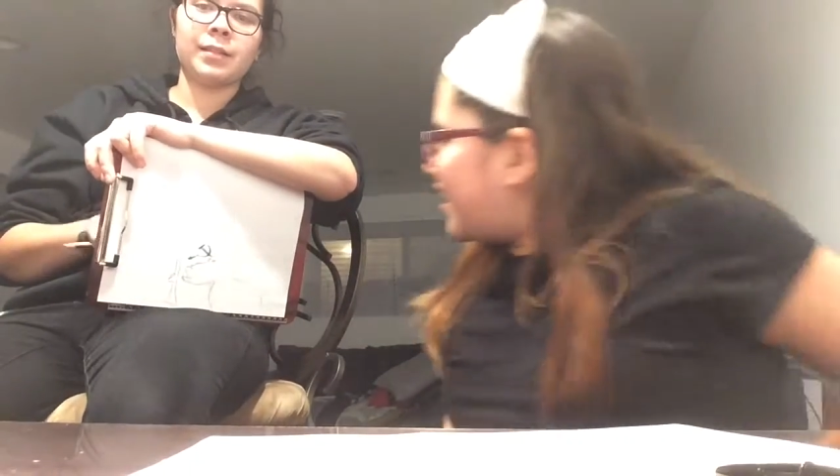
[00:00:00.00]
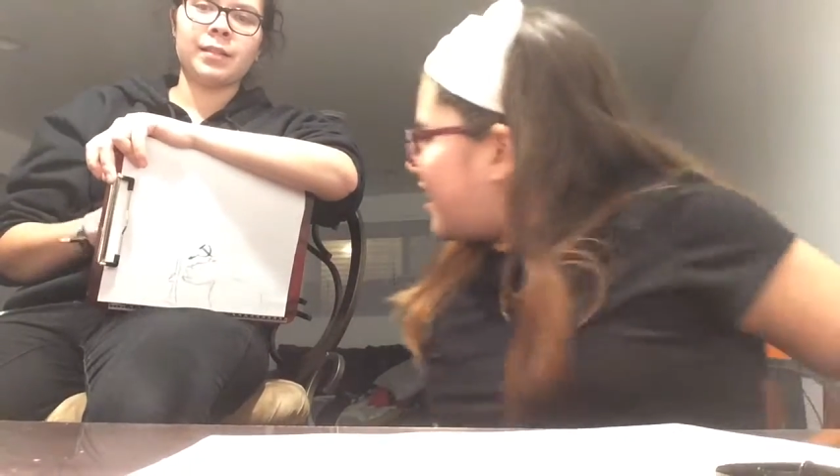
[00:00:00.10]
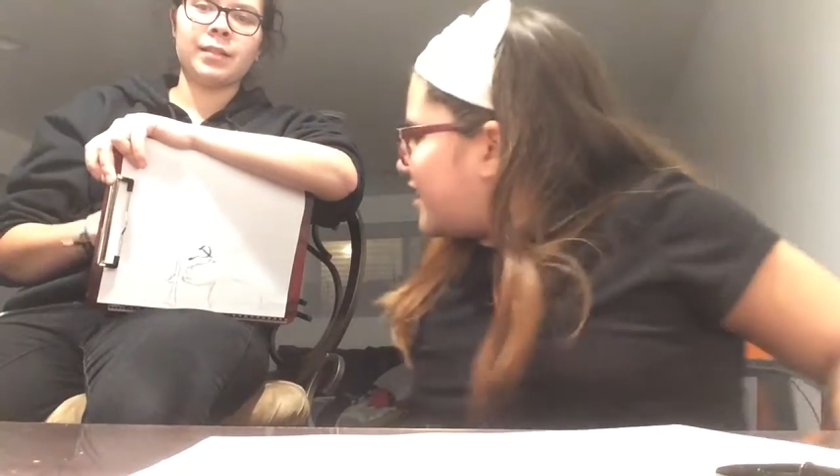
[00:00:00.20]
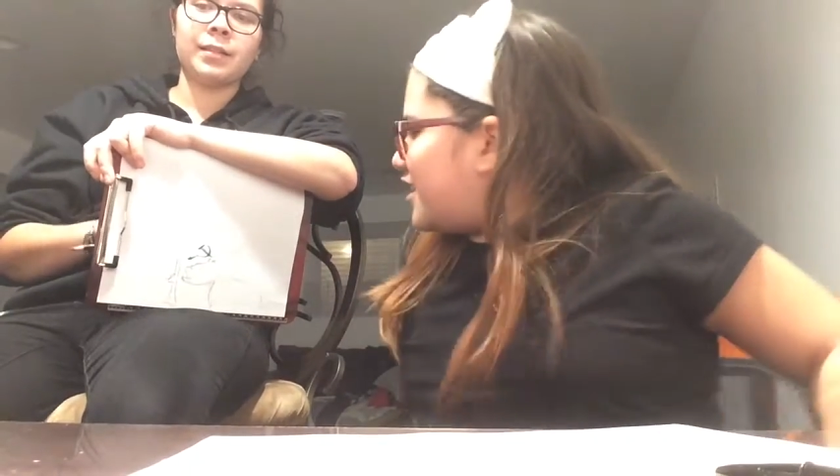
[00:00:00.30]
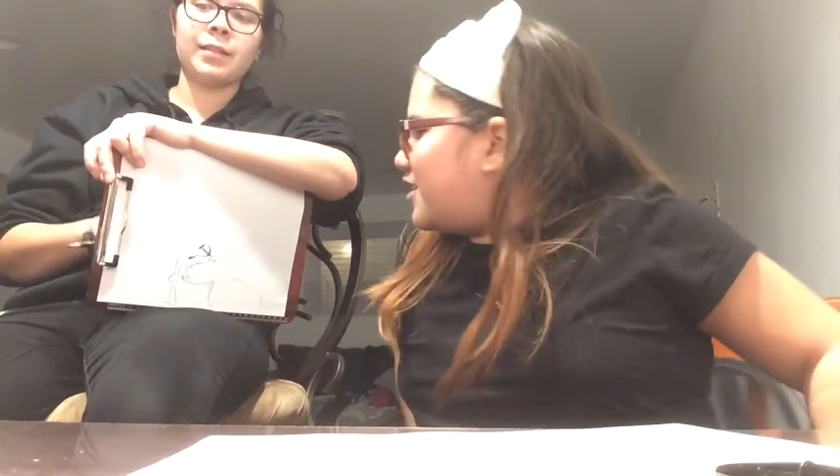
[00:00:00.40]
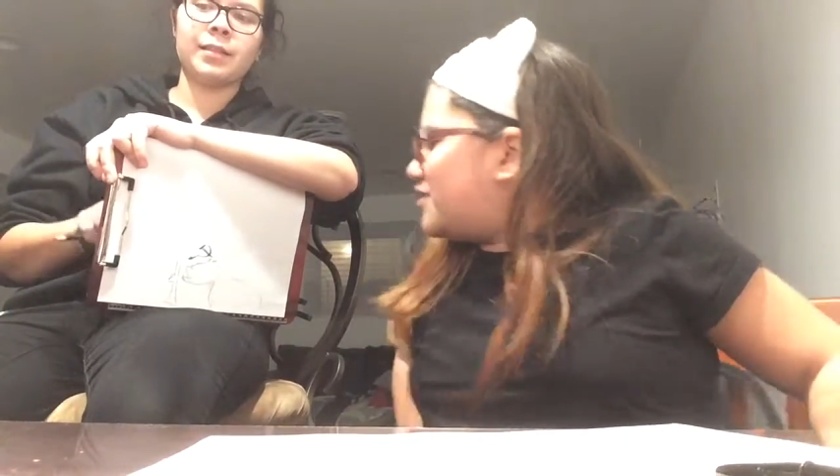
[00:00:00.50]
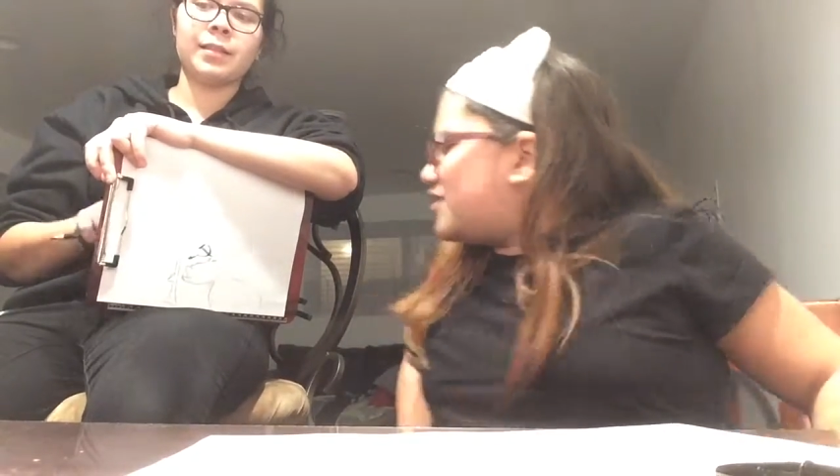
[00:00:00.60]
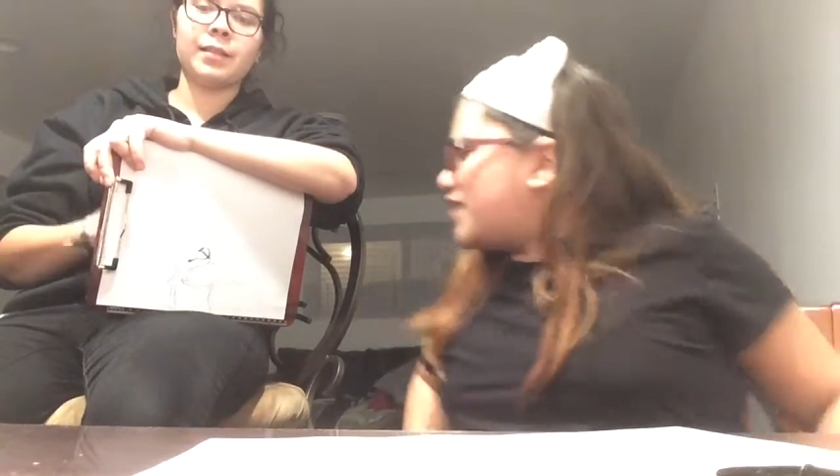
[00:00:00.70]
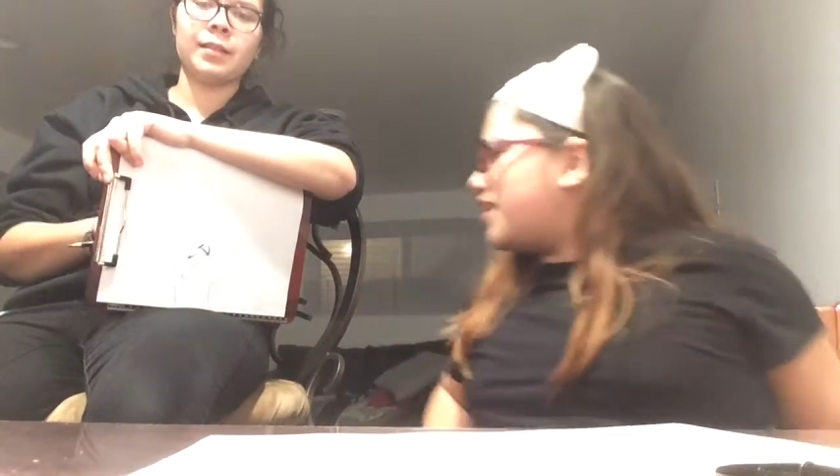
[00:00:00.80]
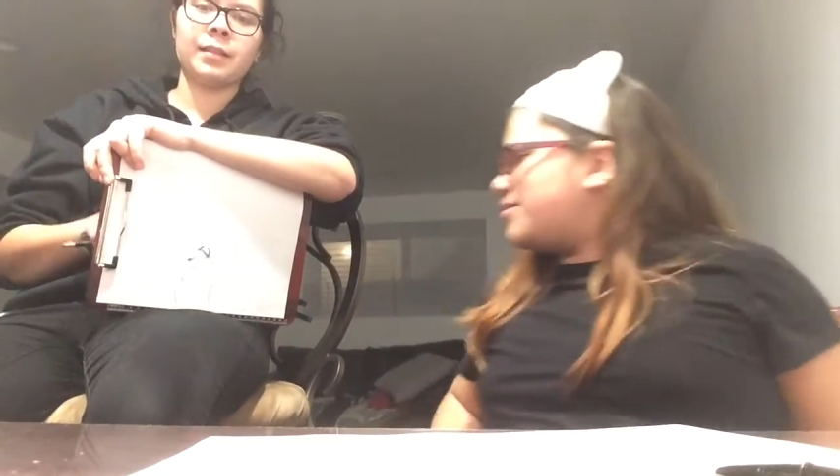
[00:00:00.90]
And then there's a
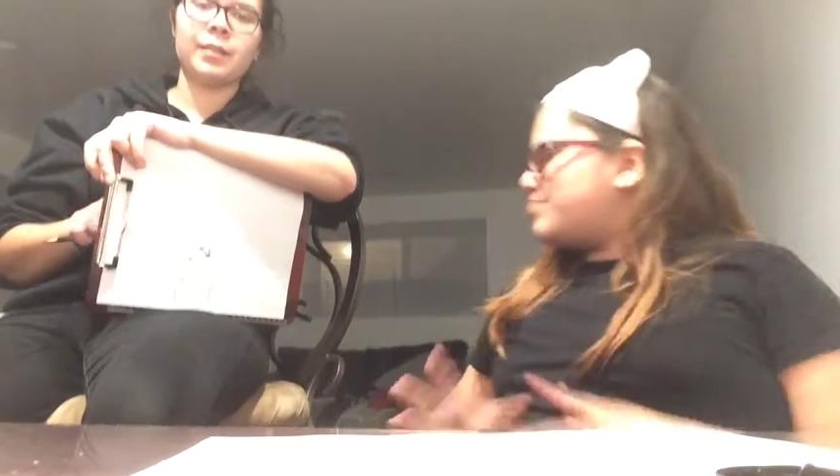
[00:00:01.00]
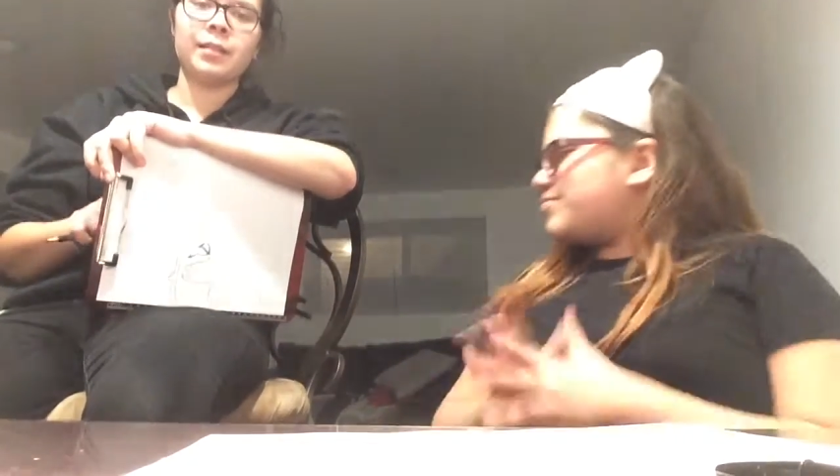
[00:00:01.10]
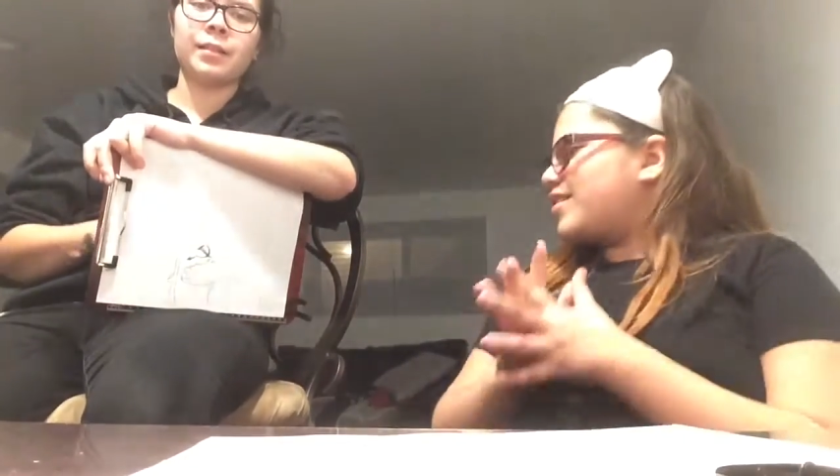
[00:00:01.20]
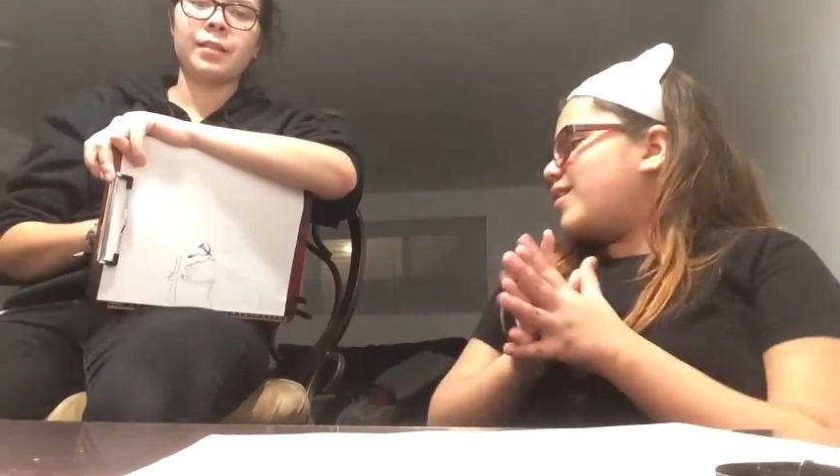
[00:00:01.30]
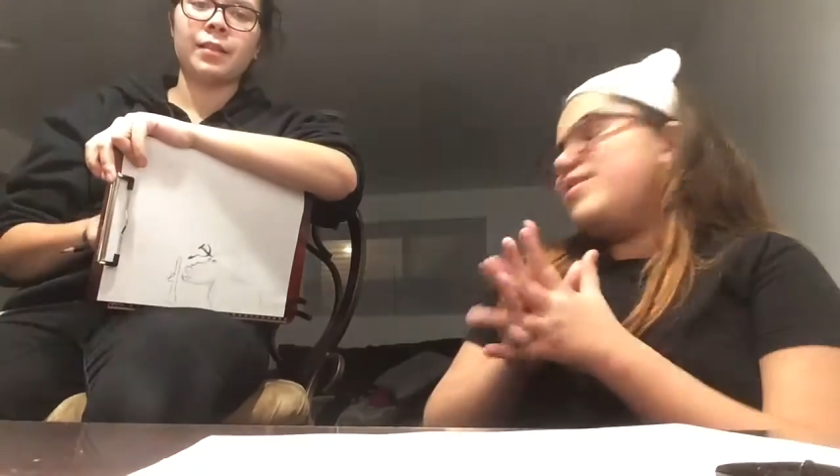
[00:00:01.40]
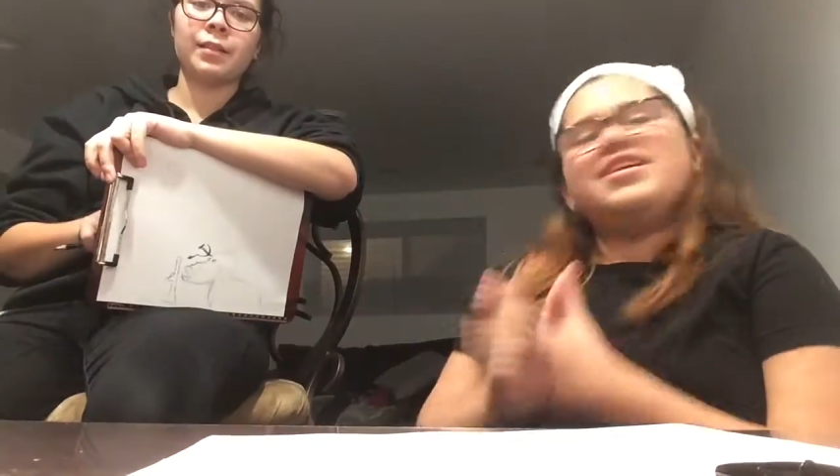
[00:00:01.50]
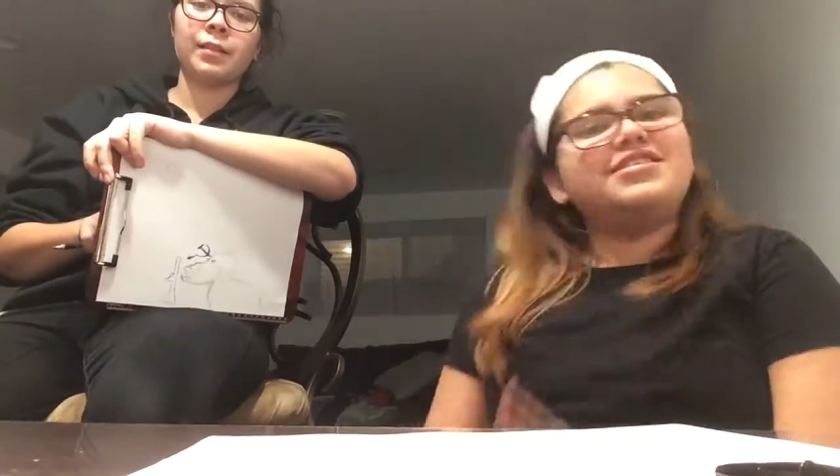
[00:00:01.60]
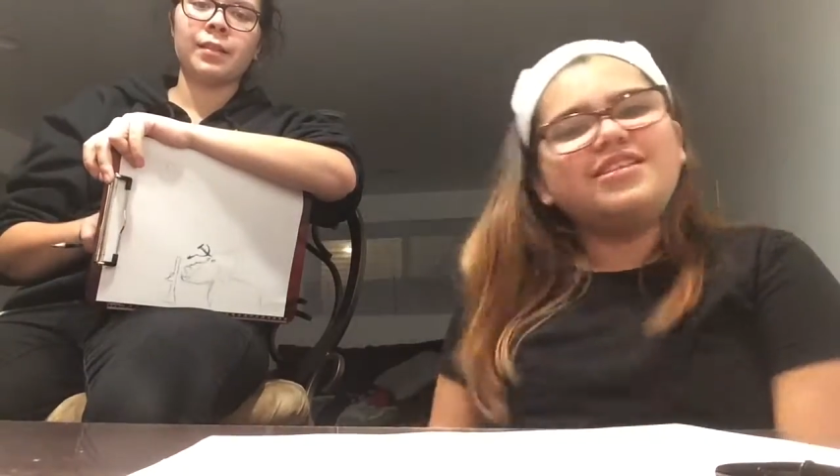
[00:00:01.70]
gun. Which